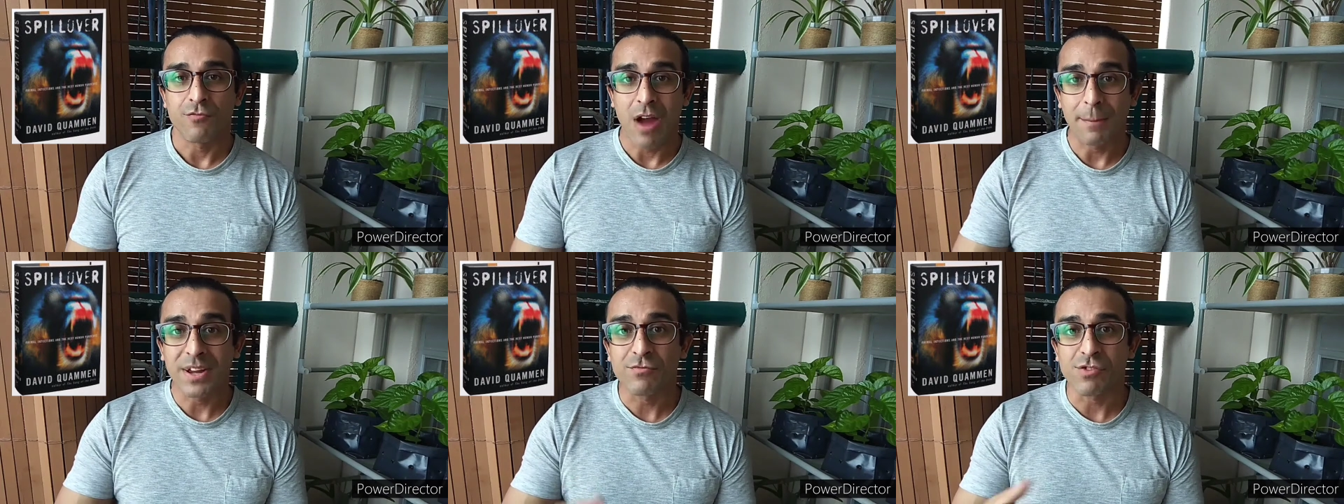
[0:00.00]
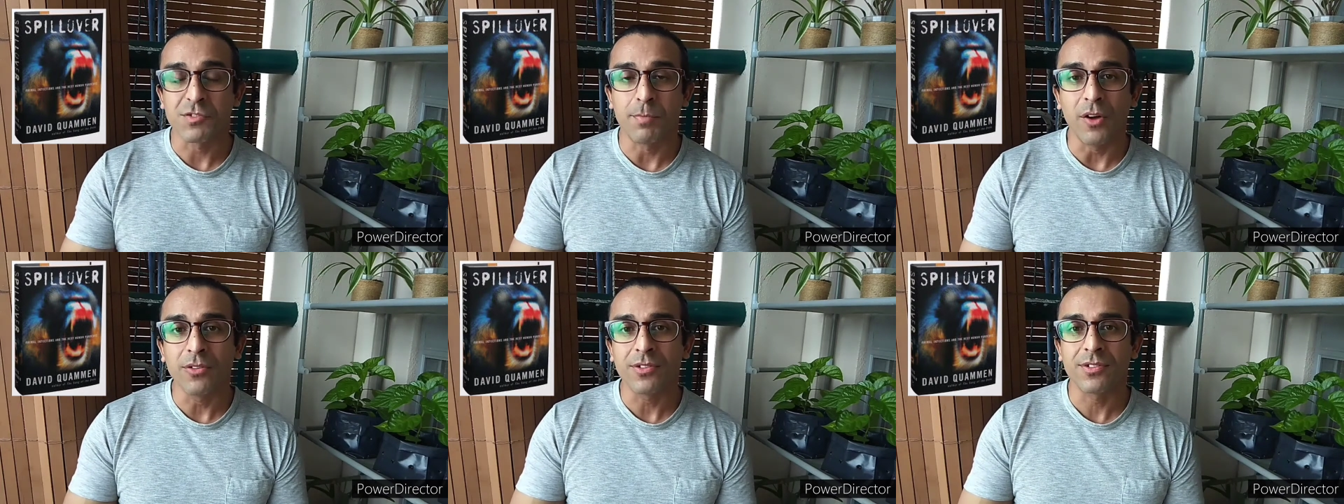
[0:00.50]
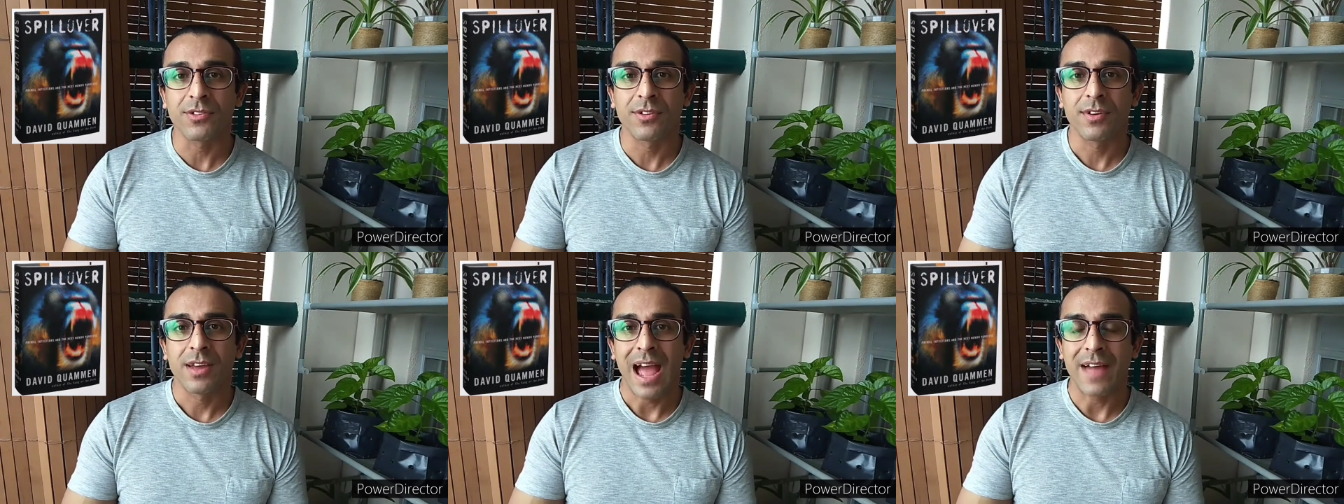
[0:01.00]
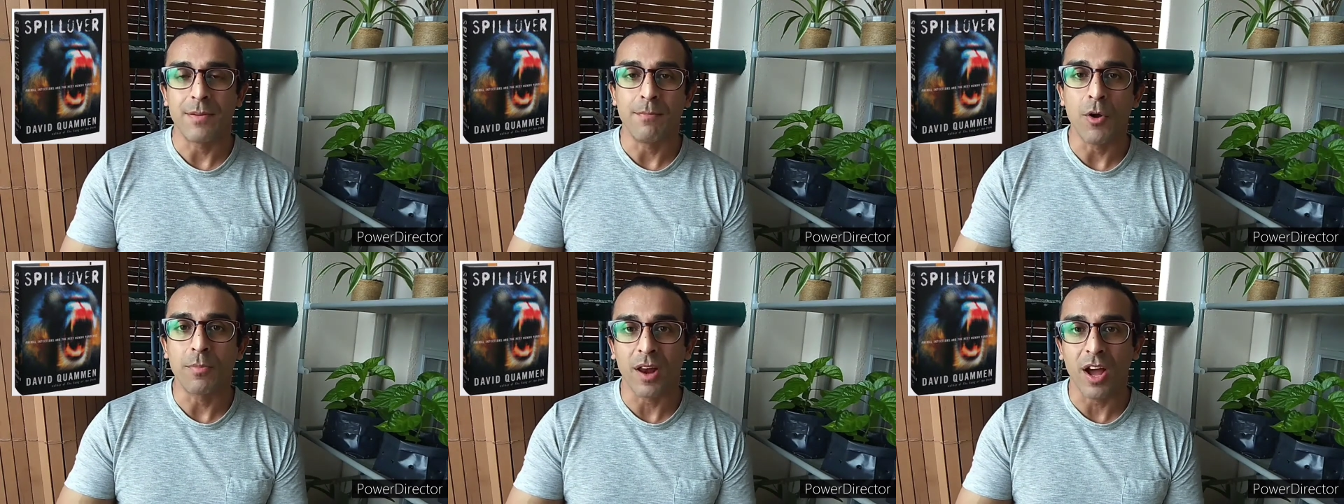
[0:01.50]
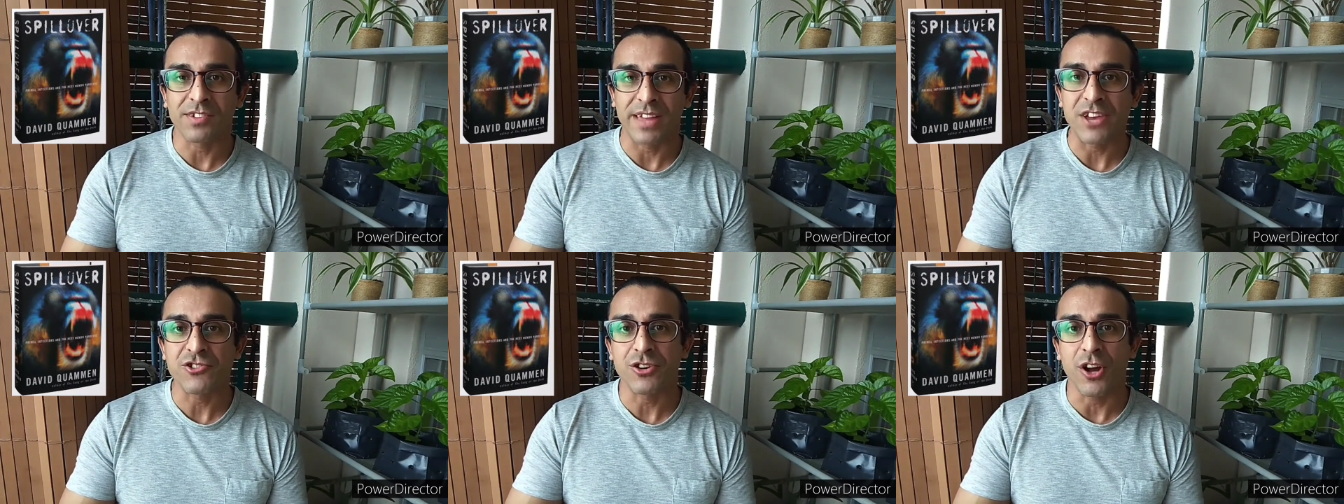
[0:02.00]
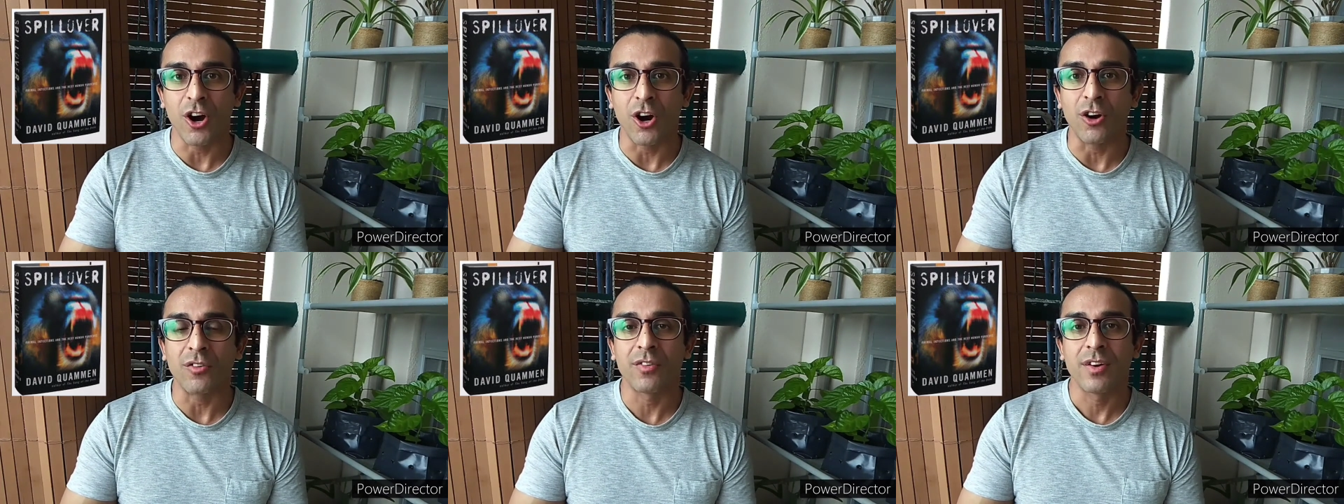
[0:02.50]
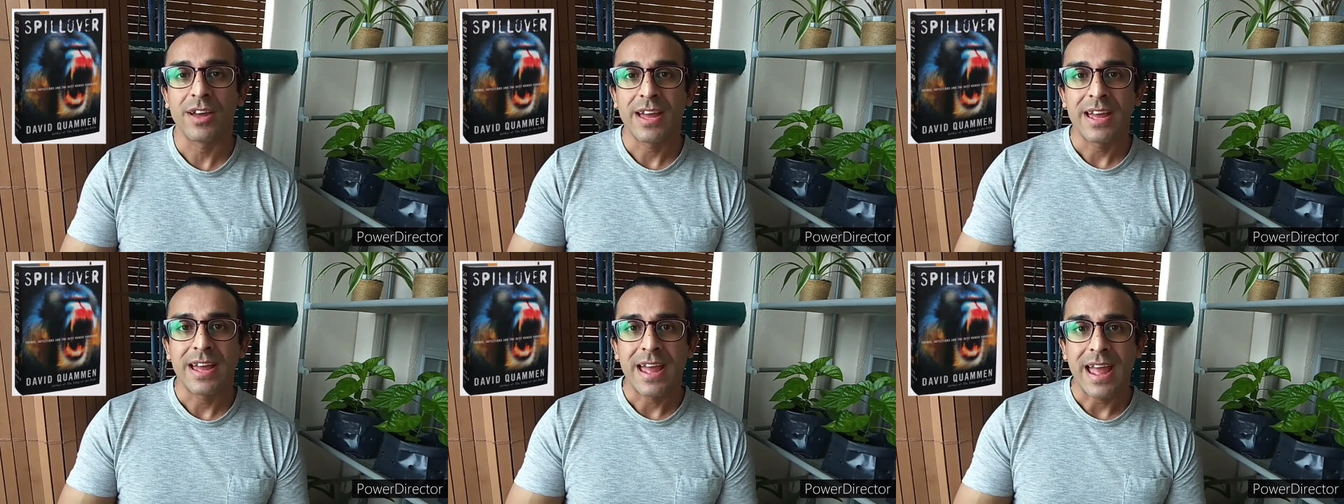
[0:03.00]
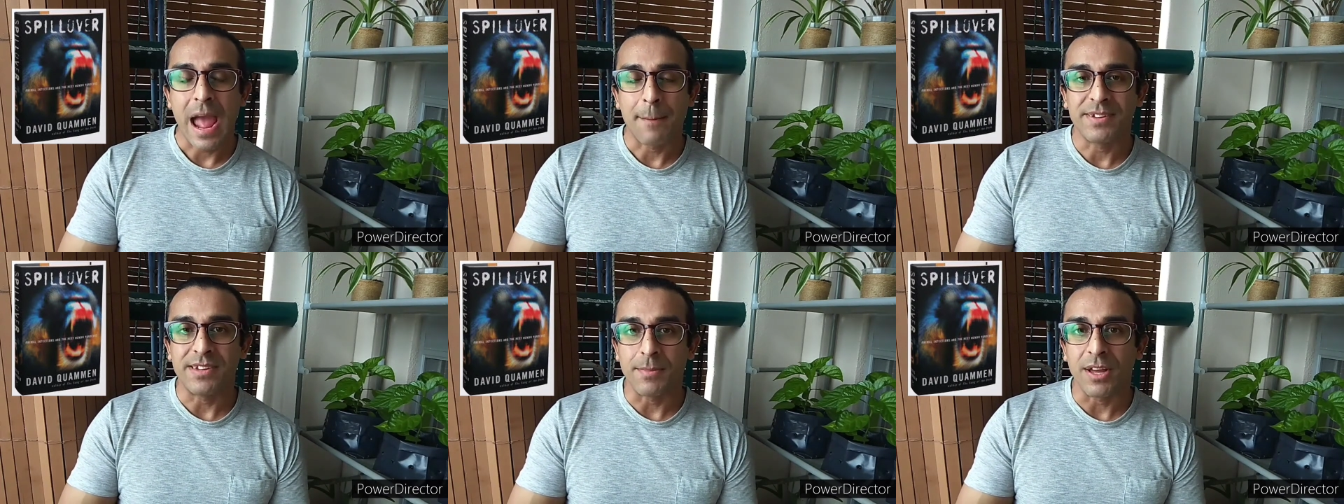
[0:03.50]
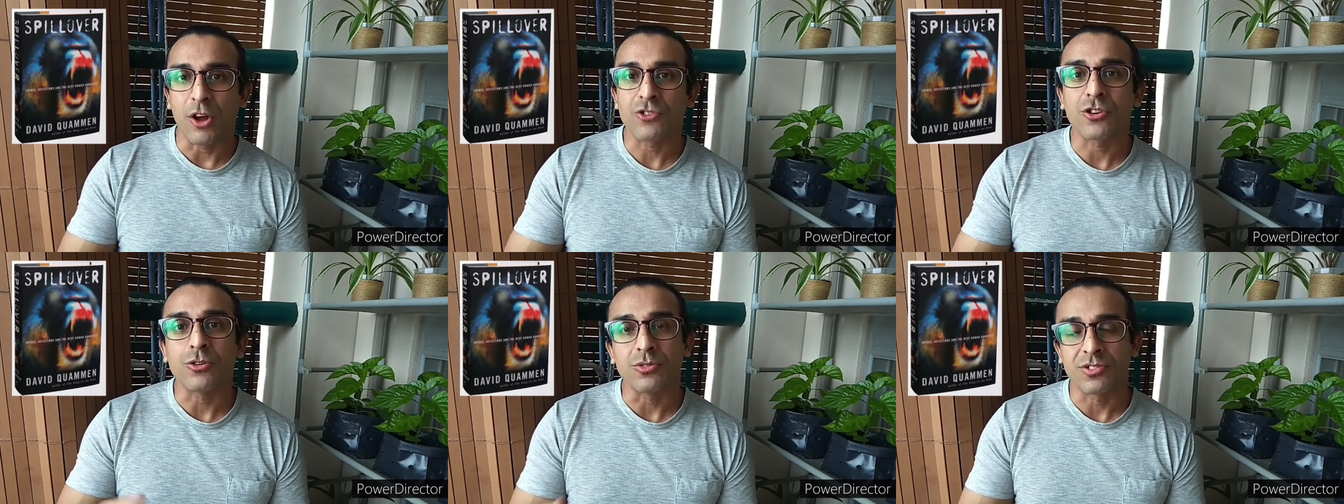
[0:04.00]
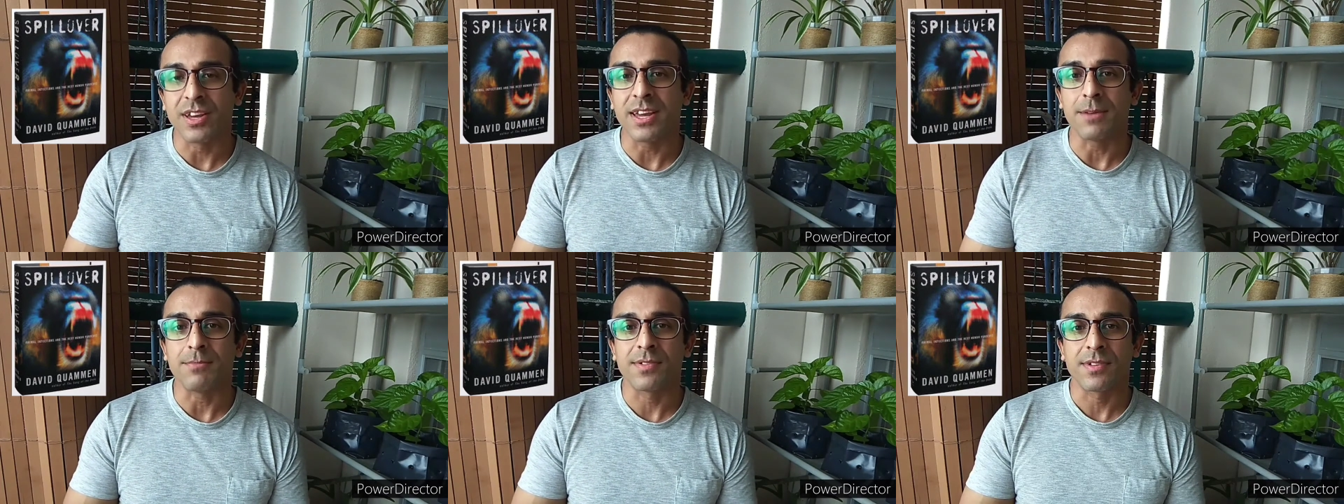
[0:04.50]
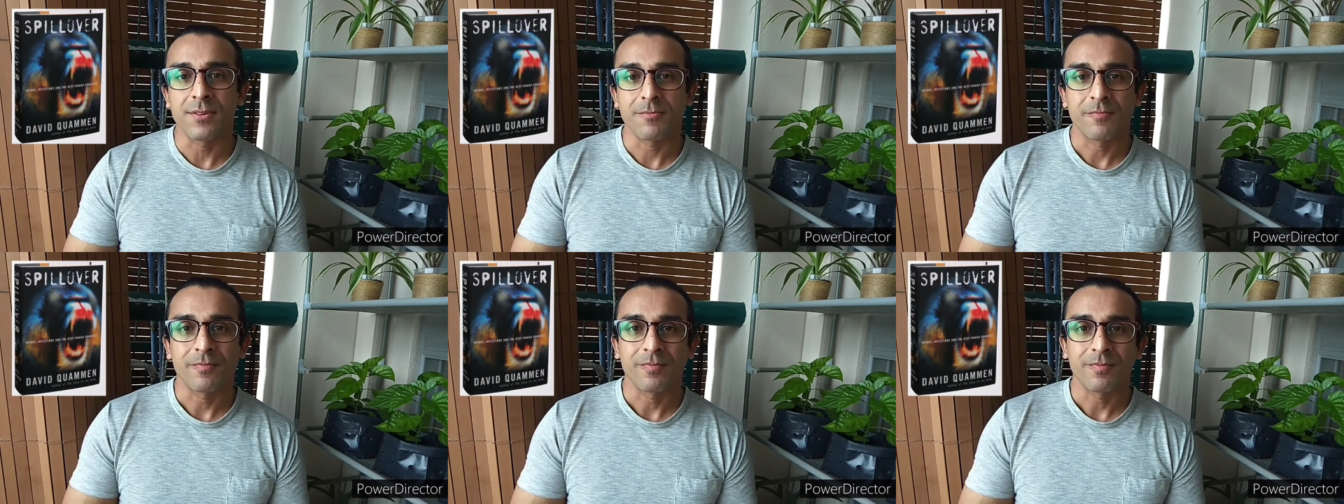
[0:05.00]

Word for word: The rapid response and the mobilization of epidemiological teams